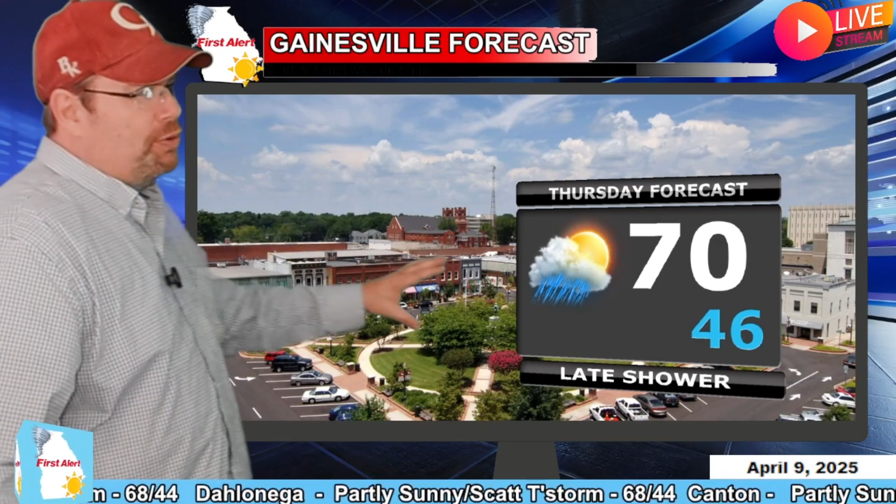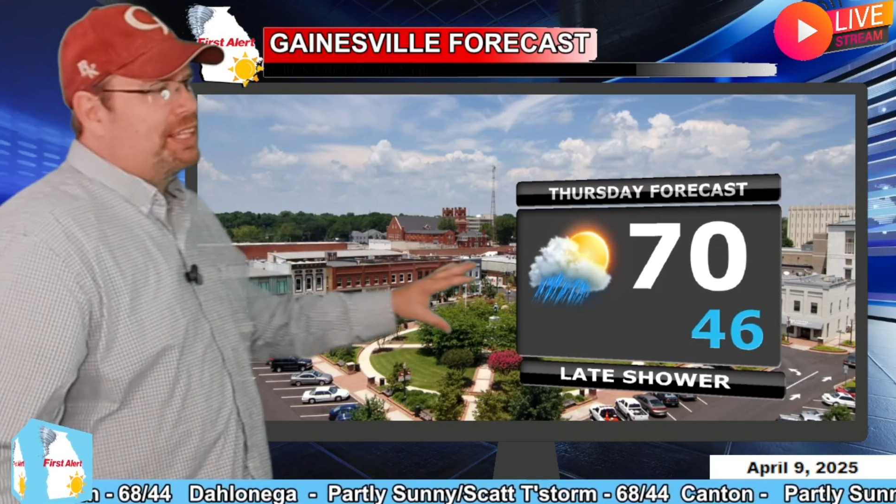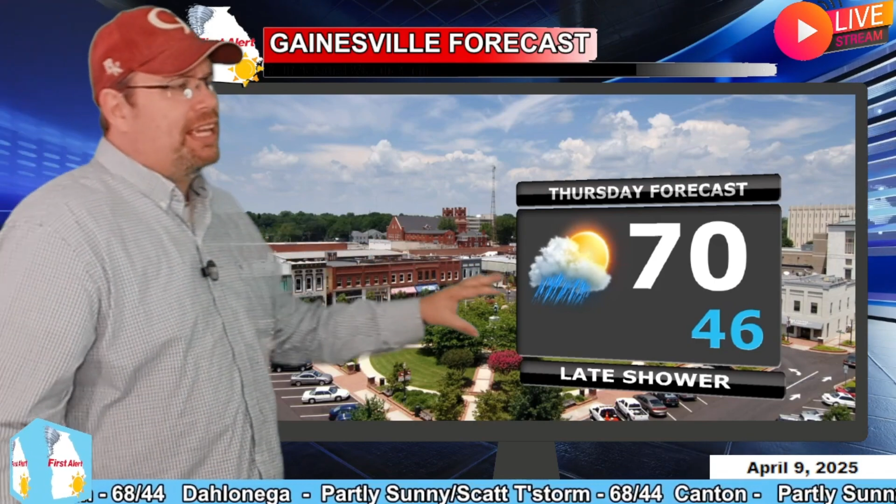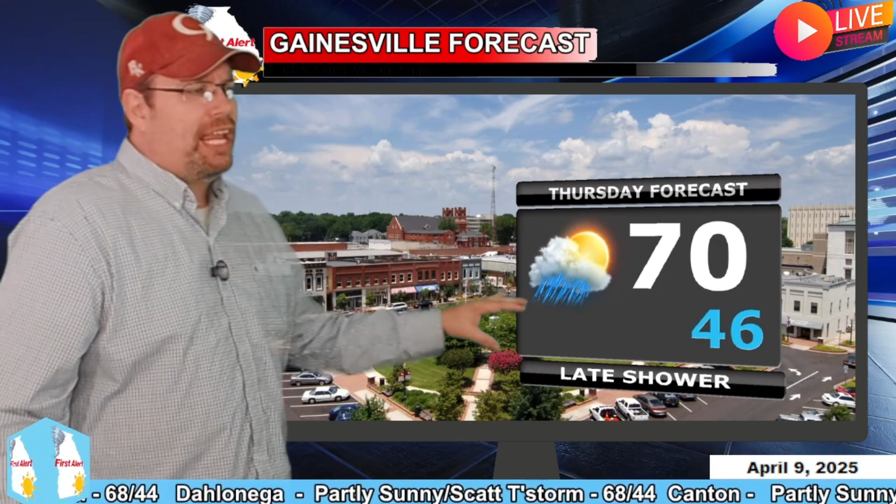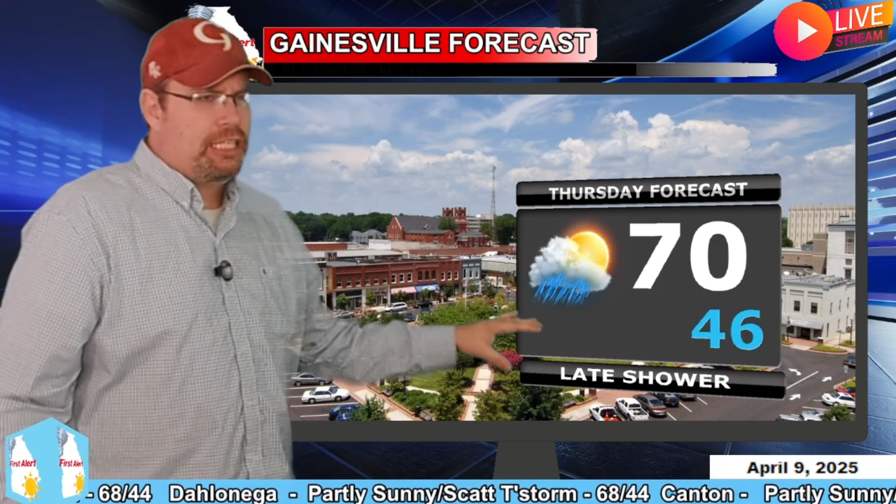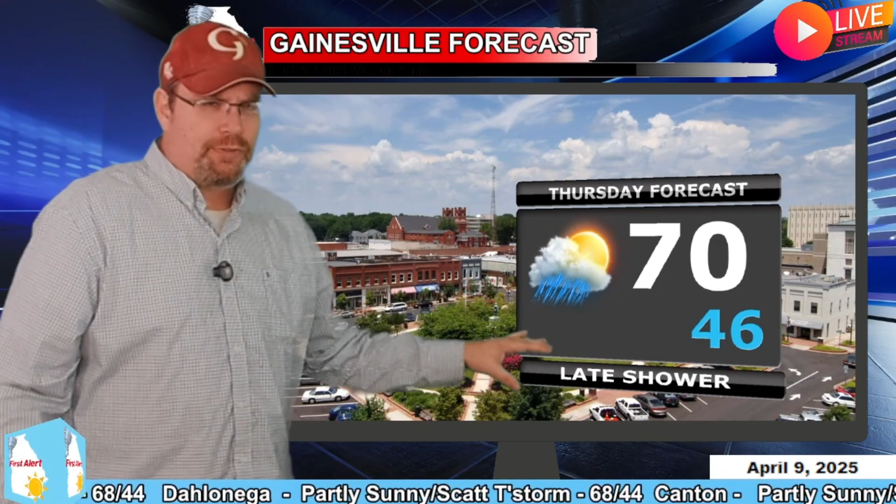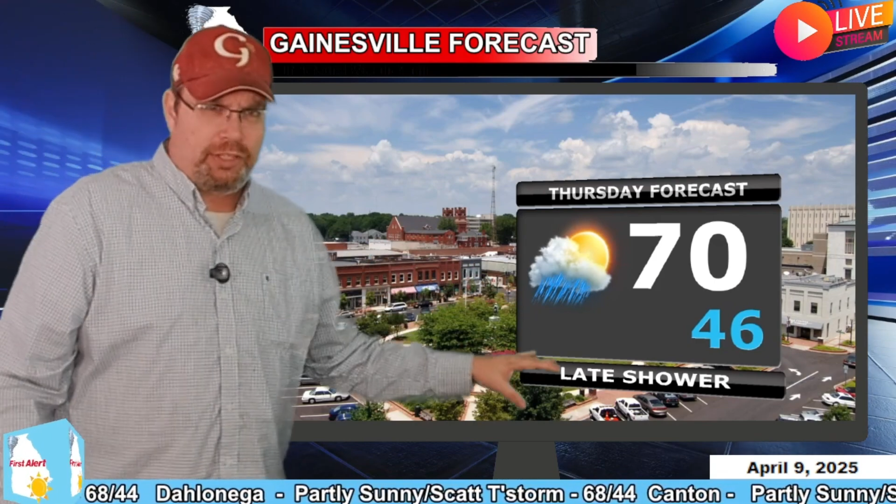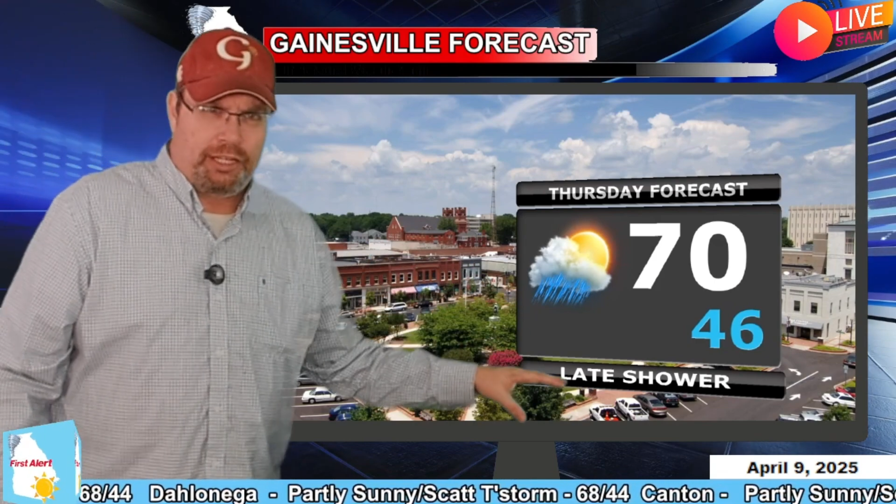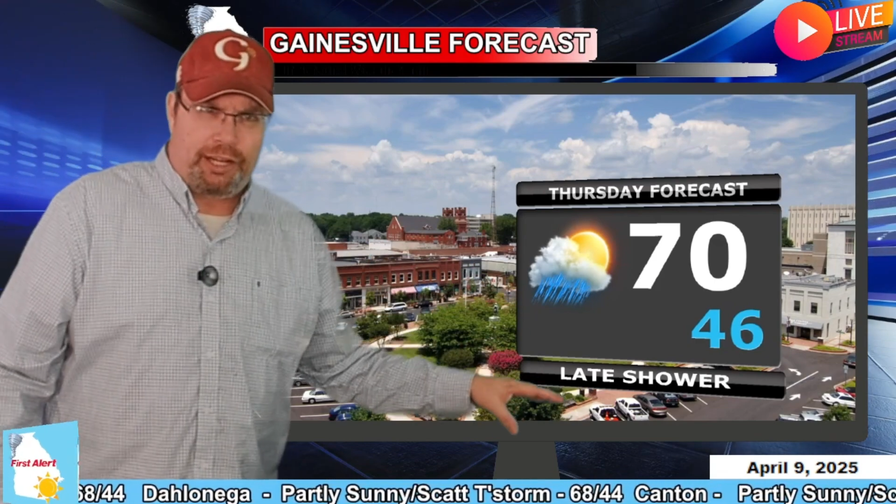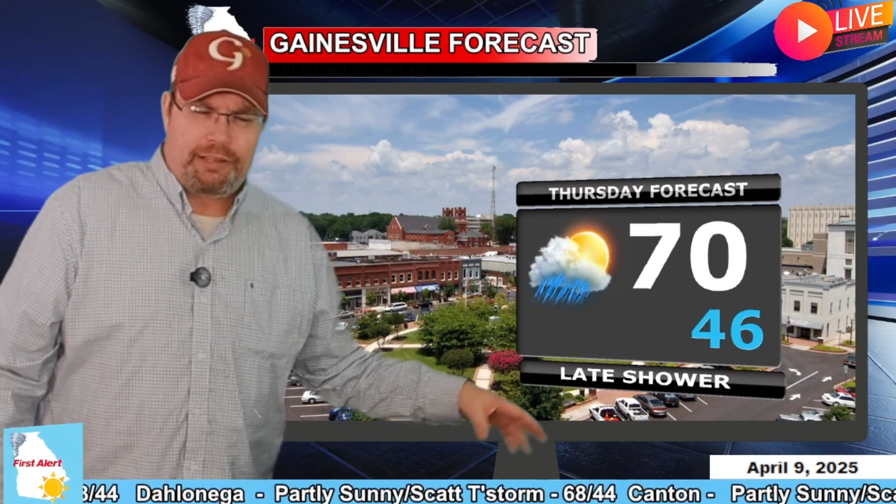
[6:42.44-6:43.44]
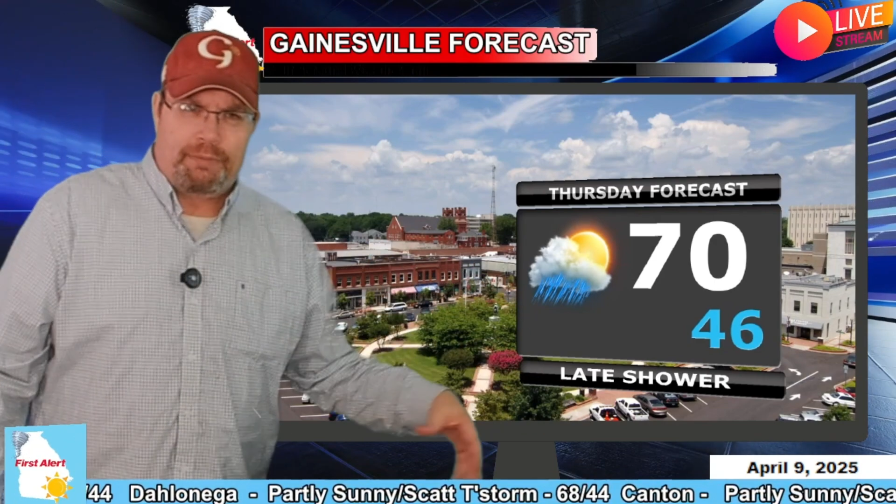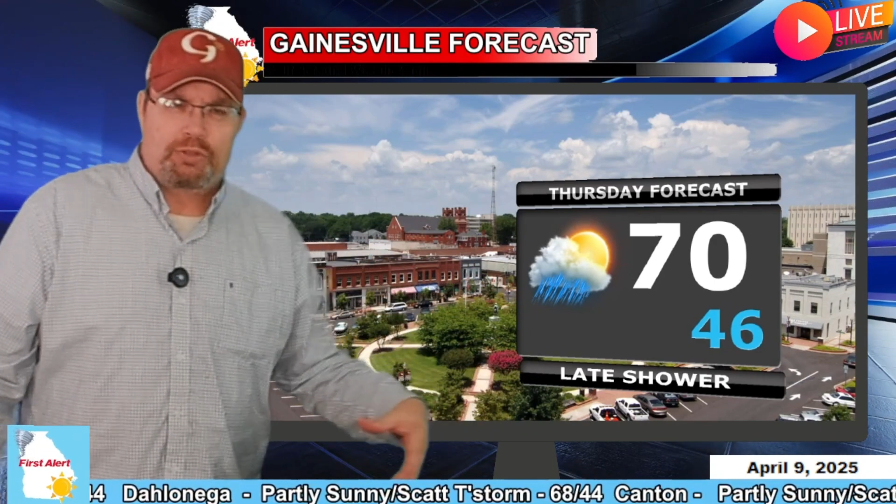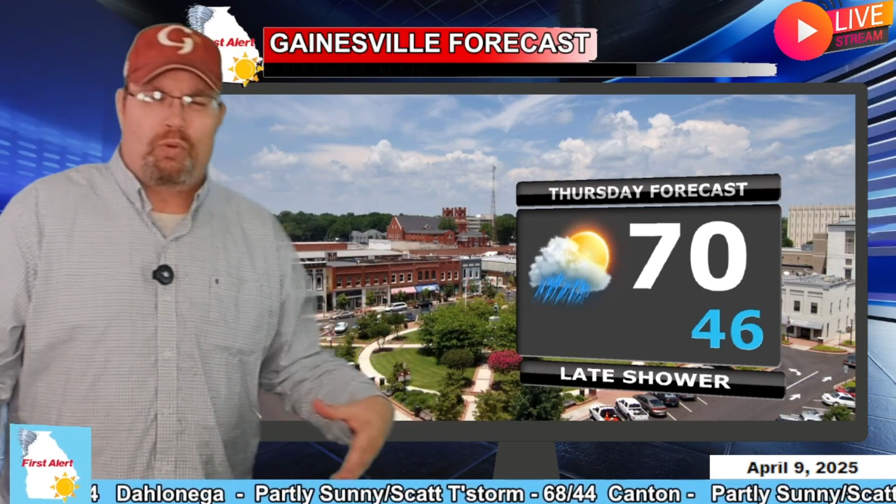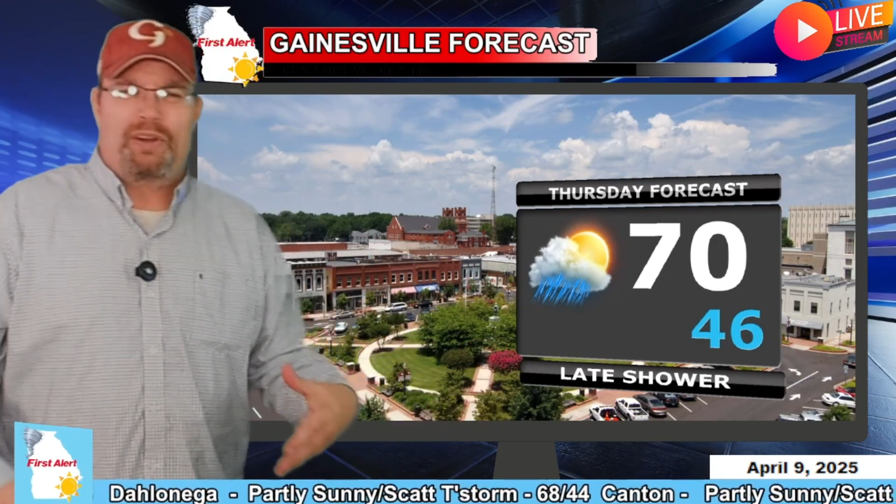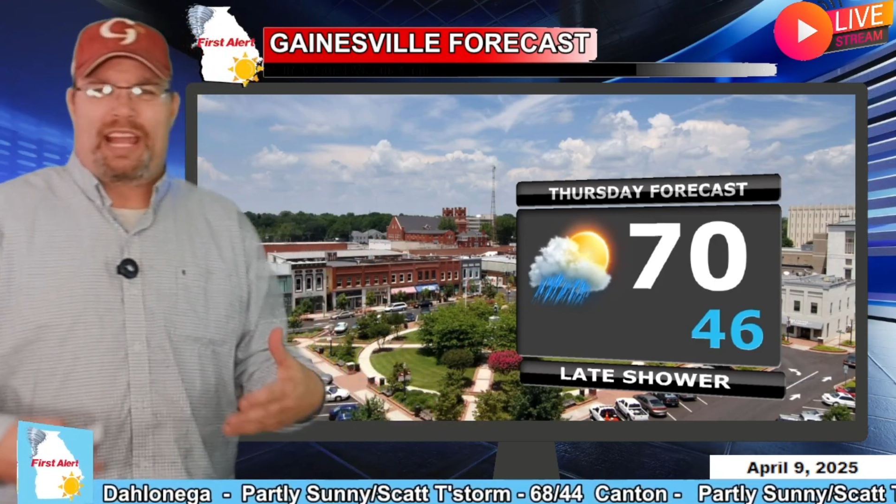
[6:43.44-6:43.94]
toward the Gainesville area. You up
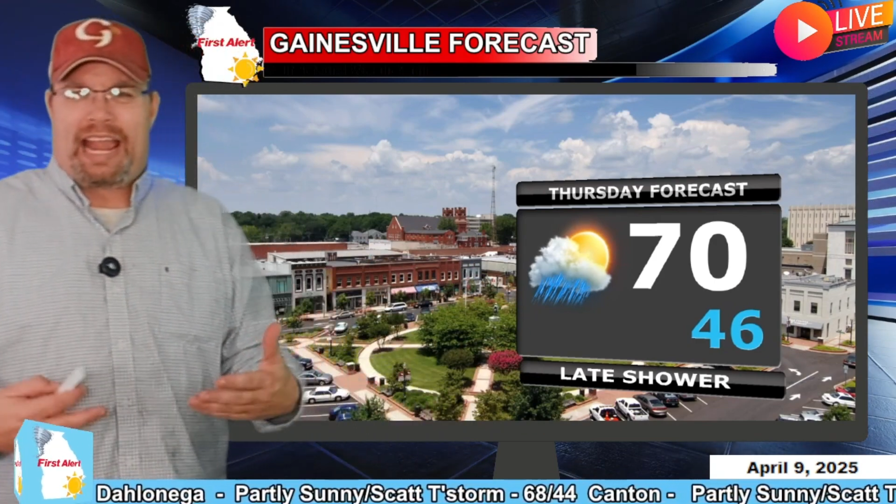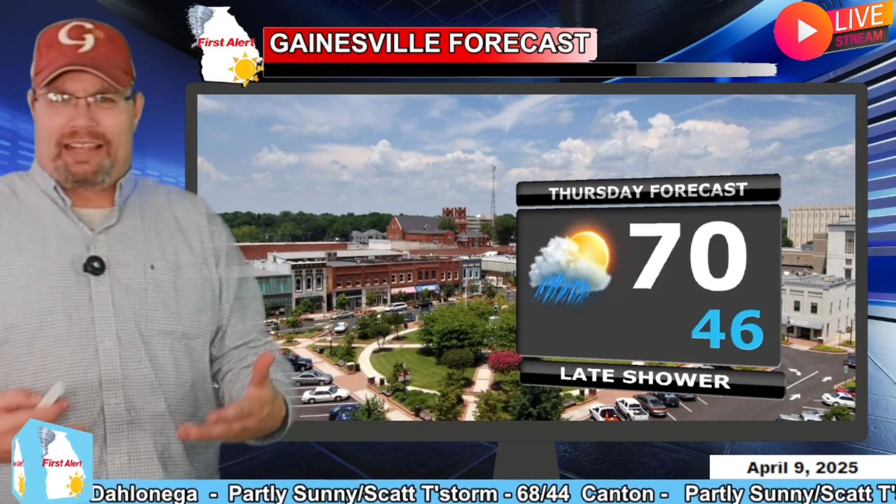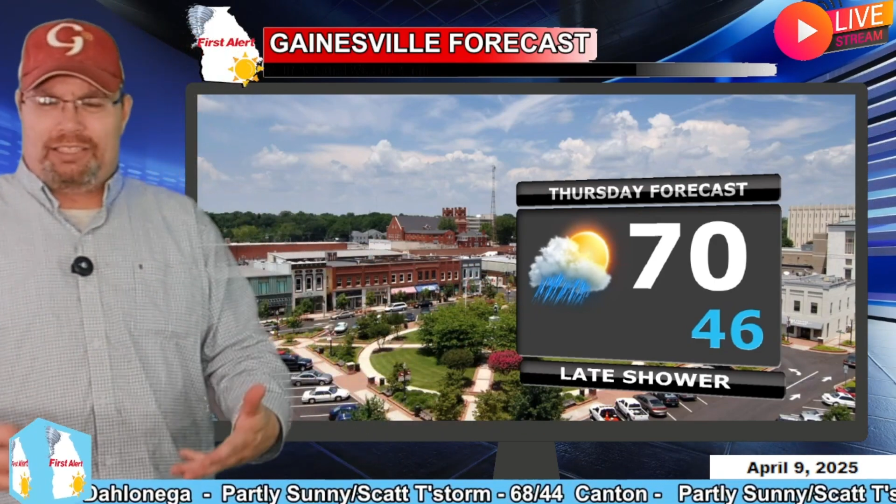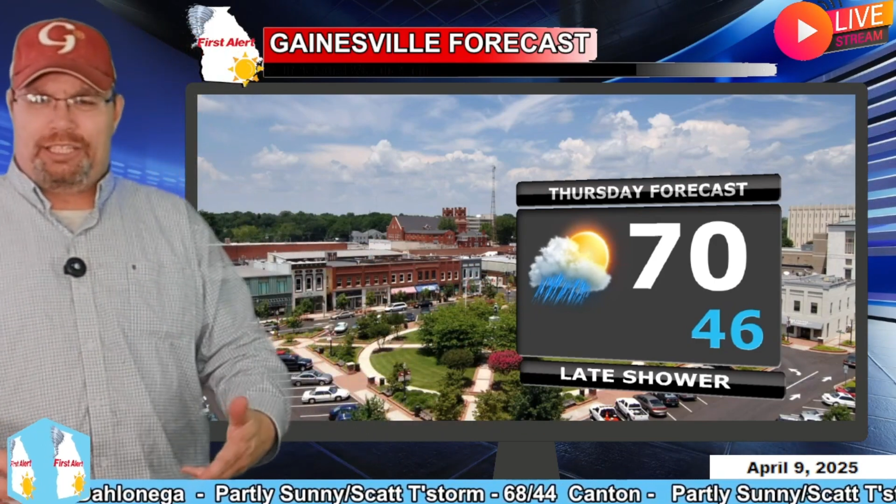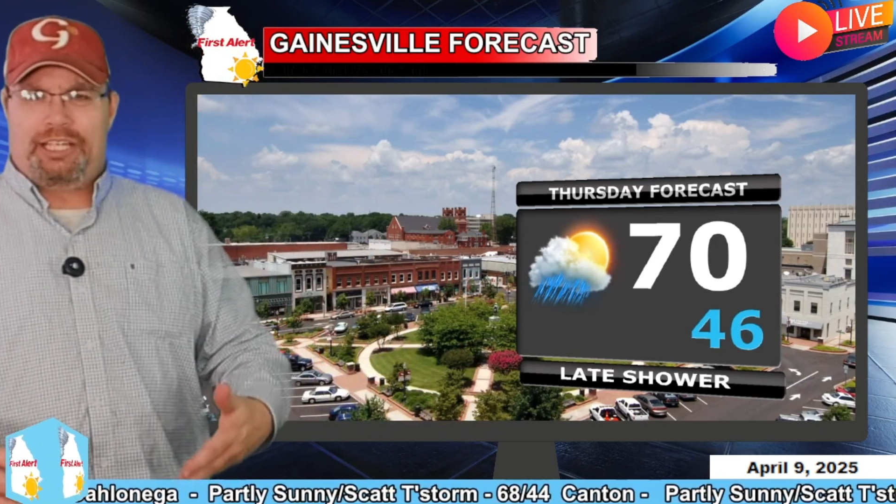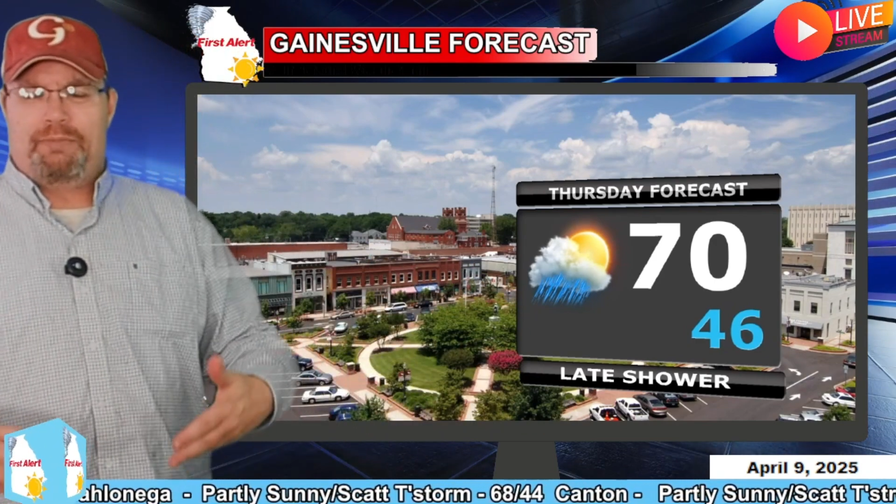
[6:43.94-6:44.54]
toward Helen,